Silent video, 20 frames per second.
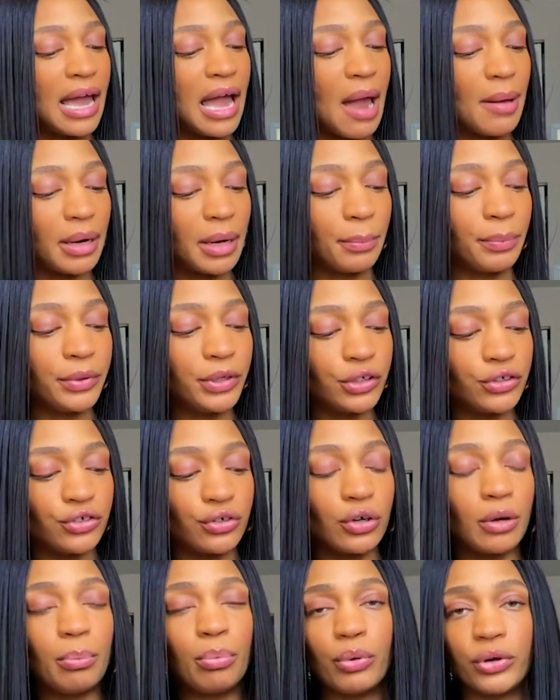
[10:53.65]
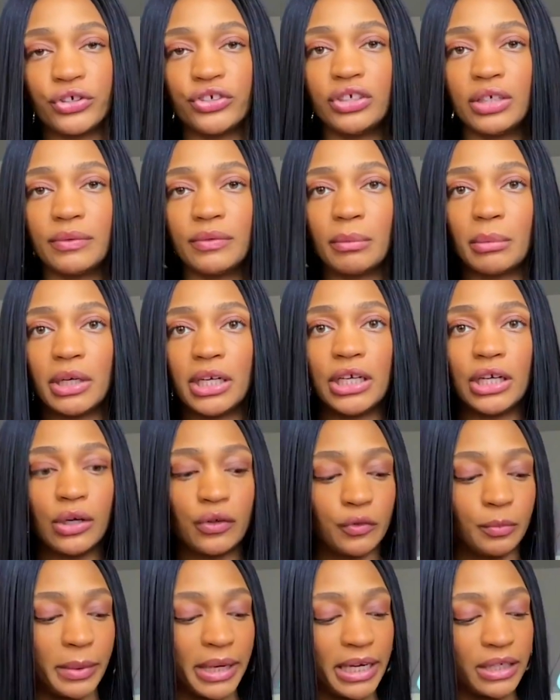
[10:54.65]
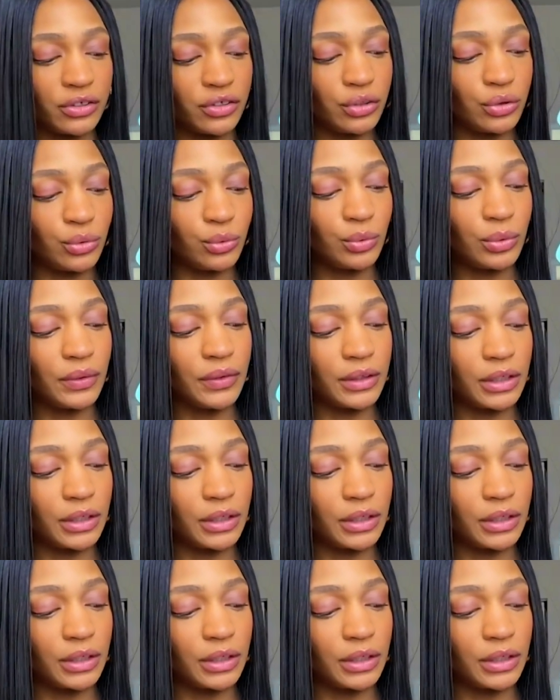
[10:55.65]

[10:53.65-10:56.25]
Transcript: And I'm pretty sure a portion of the money goes back to